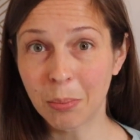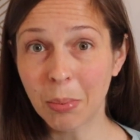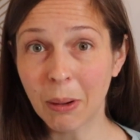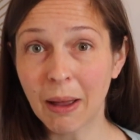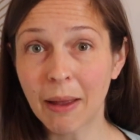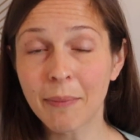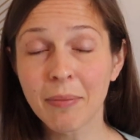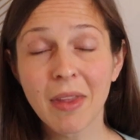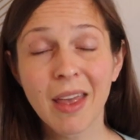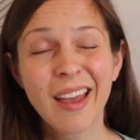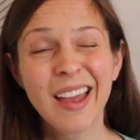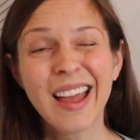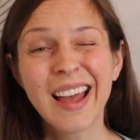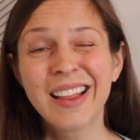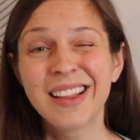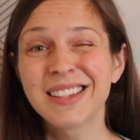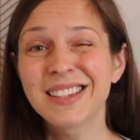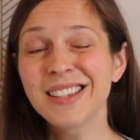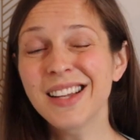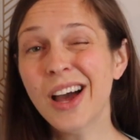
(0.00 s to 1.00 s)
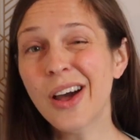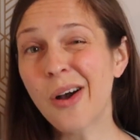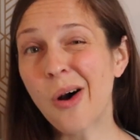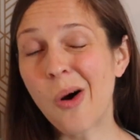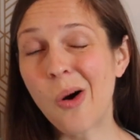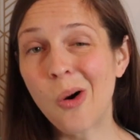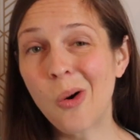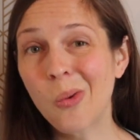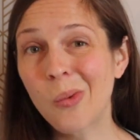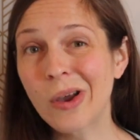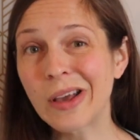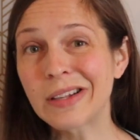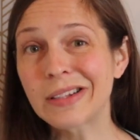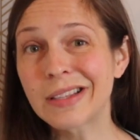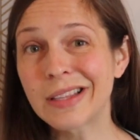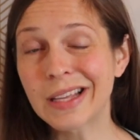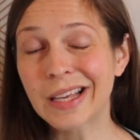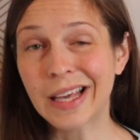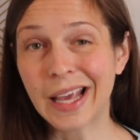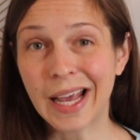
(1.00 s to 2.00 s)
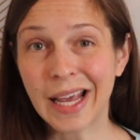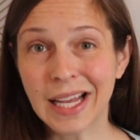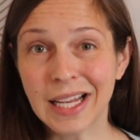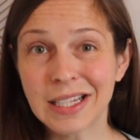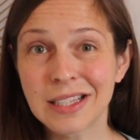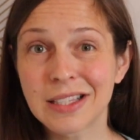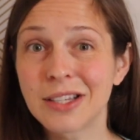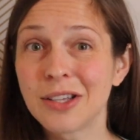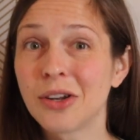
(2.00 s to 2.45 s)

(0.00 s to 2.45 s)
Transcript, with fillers: But that's not always the case.